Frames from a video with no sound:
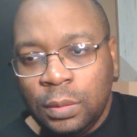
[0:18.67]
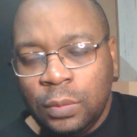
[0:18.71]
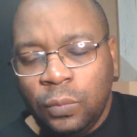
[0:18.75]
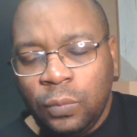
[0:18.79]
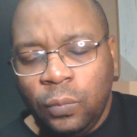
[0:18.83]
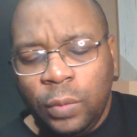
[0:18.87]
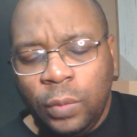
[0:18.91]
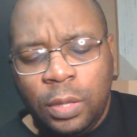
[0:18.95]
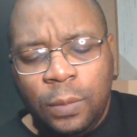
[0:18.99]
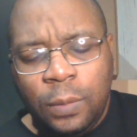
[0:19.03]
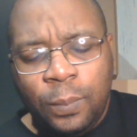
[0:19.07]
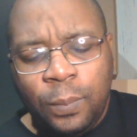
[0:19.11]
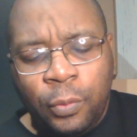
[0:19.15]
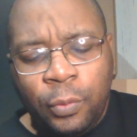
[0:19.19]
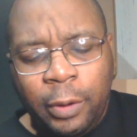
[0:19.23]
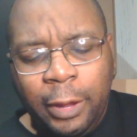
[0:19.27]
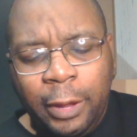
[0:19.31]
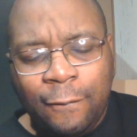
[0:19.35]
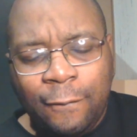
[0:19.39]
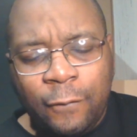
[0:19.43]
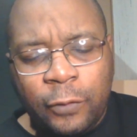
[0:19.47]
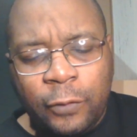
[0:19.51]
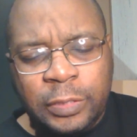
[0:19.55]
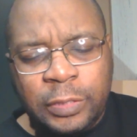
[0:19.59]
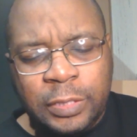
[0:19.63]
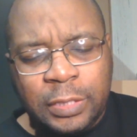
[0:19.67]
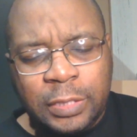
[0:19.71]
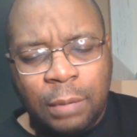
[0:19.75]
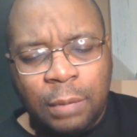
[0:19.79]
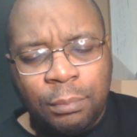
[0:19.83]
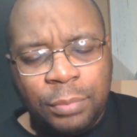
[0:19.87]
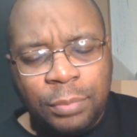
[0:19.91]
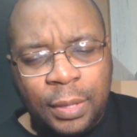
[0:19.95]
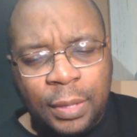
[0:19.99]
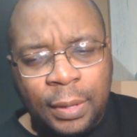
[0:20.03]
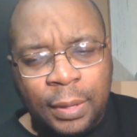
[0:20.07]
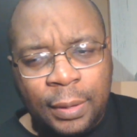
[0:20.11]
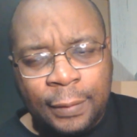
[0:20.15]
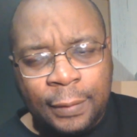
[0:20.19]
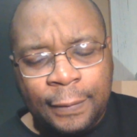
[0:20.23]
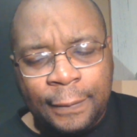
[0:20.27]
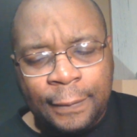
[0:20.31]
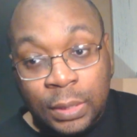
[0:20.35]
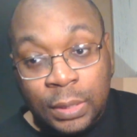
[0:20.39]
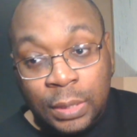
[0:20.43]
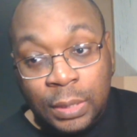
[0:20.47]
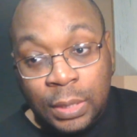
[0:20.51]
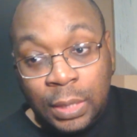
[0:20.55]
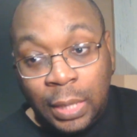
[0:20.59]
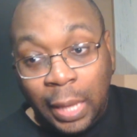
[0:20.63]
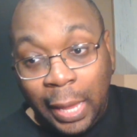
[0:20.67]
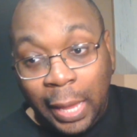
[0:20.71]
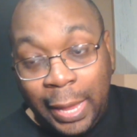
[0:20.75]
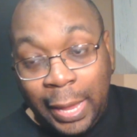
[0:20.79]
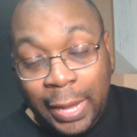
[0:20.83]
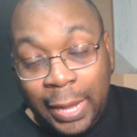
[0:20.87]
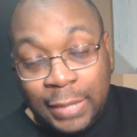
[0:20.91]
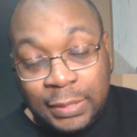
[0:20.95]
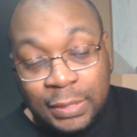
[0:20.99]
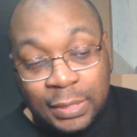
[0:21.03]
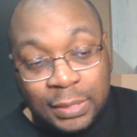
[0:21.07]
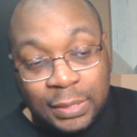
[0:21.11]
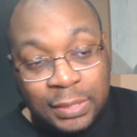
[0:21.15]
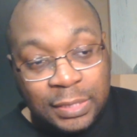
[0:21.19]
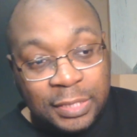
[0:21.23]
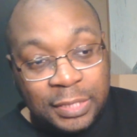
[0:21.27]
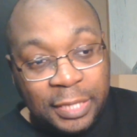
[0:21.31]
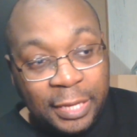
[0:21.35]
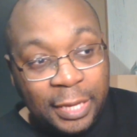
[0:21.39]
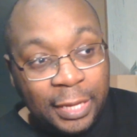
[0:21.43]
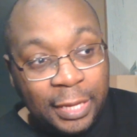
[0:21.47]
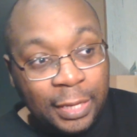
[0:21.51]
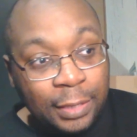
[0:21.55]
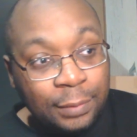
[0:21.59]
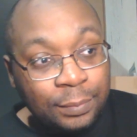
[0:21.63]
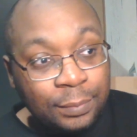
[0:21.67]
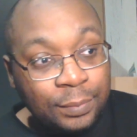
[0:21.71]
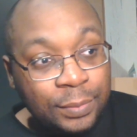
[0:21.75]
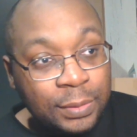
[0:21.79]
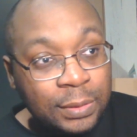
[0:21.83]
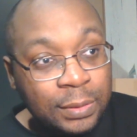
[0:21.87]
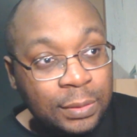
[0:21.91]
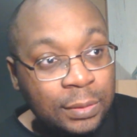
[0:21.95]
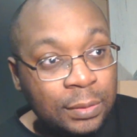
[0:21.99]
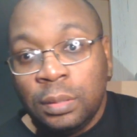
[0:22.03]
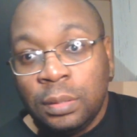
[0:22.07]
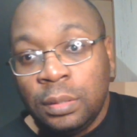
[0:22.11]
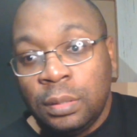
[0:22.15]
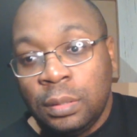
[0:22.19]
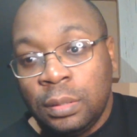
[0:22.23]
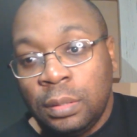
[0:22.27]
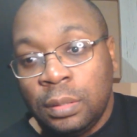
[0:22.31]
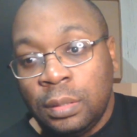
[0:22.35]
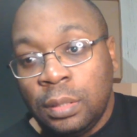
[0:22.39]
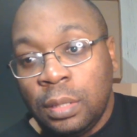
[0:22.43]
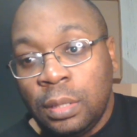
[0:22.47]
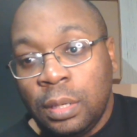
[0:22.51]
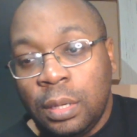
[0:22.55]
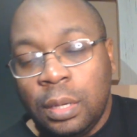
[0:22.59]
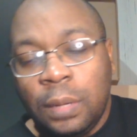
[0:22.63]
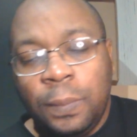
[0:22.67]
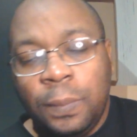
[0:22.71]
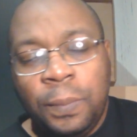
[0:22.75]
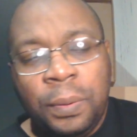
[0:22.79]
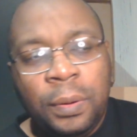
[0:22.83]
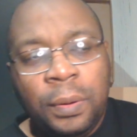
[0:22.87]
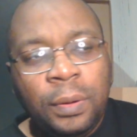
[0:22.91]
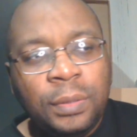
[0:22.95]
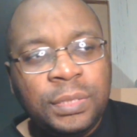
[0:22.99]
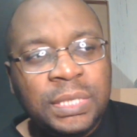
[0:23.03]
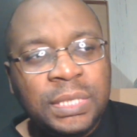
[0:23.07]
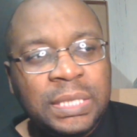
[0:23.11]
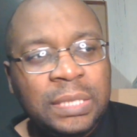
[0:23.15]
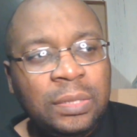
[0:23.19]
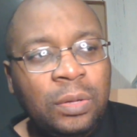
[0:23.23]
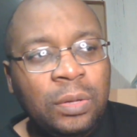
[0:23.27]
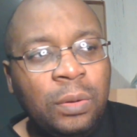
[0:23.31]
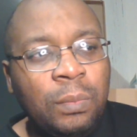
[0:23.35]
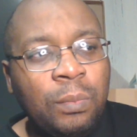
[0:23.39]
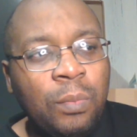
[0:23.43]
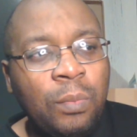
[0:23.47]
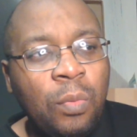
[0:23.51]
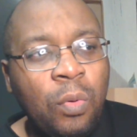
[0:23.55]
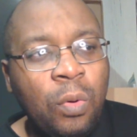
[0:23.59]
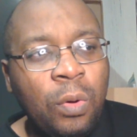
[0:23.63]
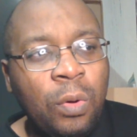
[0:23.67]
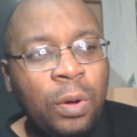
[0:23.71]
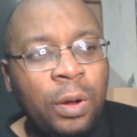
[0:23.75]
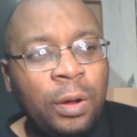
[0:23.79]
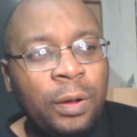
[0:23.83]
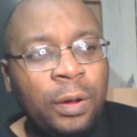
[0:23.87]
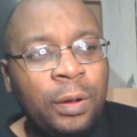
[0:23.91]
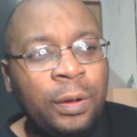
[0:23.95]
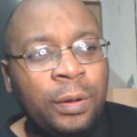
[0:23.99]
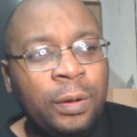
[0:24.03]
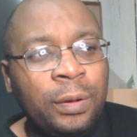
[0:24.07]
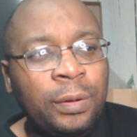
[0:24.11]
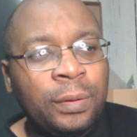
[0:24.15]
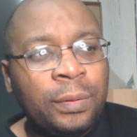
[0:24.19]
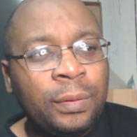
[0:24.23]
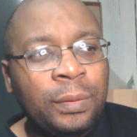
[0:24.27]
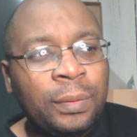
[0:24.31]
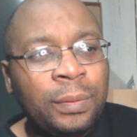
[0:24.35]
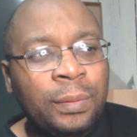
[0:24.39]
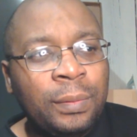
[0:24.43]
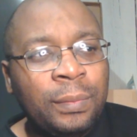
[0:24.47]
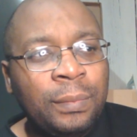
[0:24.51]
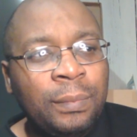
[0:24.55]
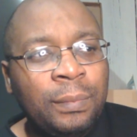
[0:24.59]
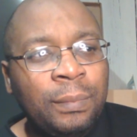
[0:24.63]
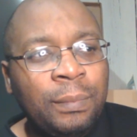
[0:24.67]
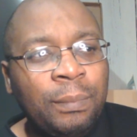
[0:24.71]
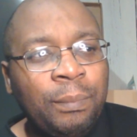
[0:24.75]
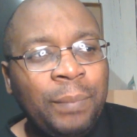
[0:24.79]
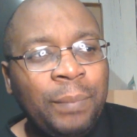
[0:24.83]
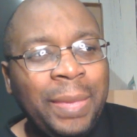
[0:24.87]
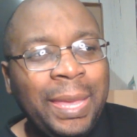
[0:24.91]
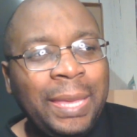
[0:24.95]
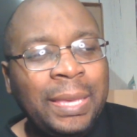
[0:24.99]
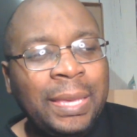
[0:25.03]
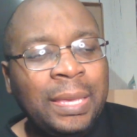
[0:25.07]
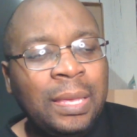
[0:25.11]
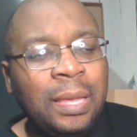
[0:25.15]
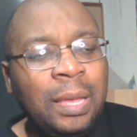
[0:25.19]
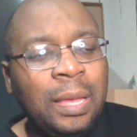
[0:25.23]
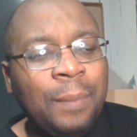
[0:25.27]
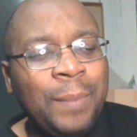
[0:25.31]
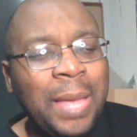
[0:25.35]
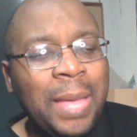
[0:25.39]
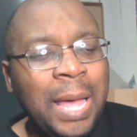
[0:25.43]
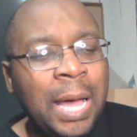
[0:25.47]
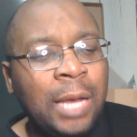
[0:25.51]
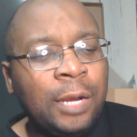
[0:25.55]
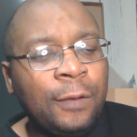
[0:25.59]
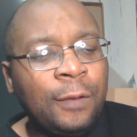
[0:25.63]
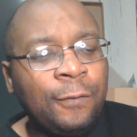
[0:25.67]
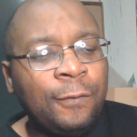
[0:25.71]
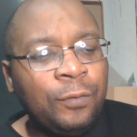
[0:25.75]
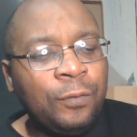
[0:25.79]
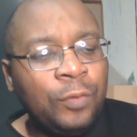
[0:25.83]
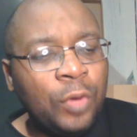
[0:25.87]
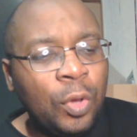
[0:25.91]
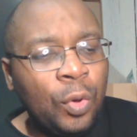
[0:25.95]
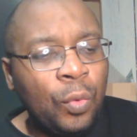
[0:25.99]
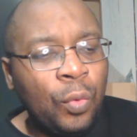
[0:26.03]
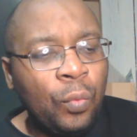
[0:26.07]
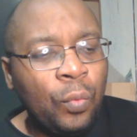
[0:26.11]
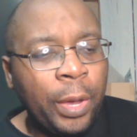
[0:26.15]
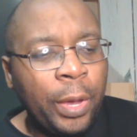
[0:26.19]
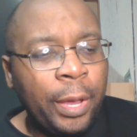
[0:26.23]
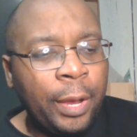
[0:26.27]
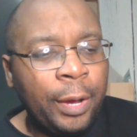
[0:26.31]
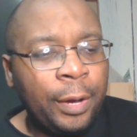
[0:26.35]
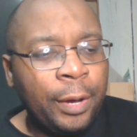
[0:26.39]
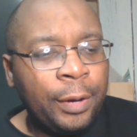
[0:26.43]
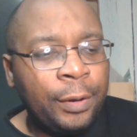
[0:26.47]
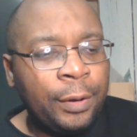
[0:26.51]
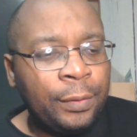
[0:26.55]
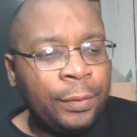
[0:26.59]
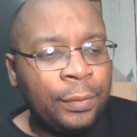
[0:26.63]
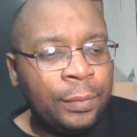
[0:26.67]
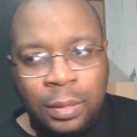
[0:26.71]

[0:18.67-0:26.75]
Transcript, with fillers: When you pray for something, as it seems, a person or more may come out of nowhere